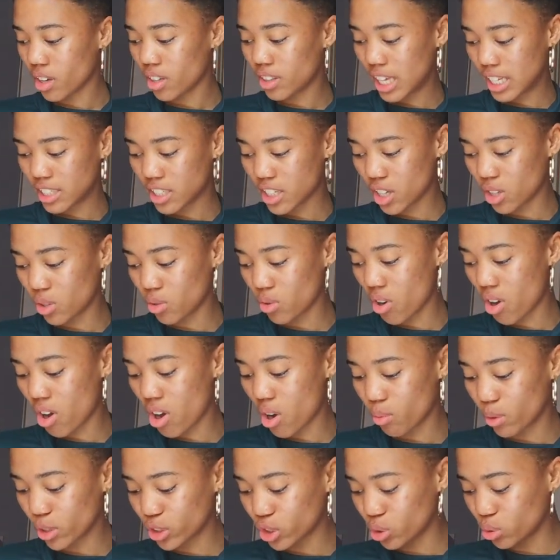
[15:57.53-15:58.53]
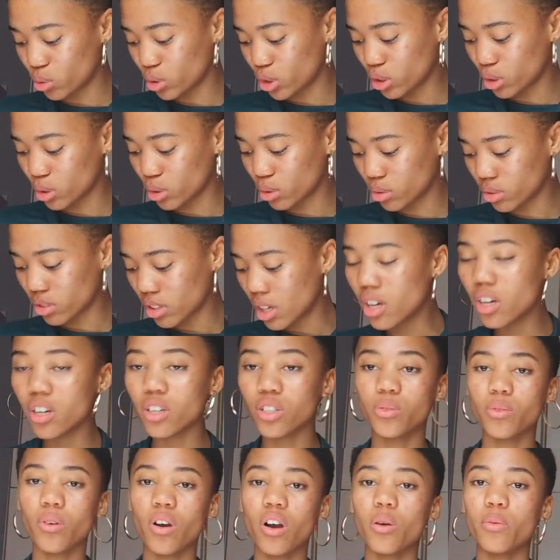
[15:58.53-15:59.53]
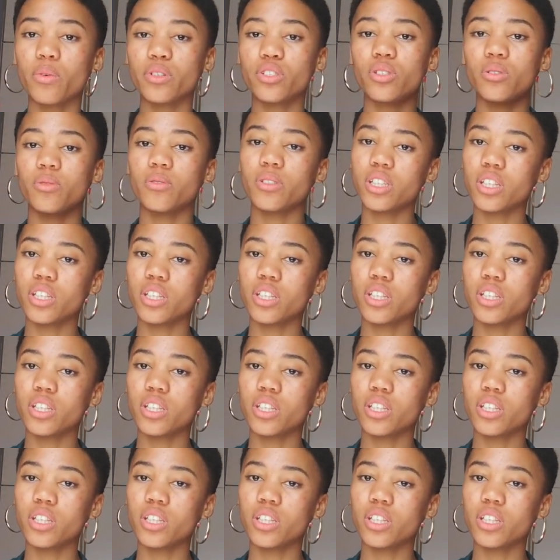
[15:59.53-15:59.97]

They say you are what you do, you are what you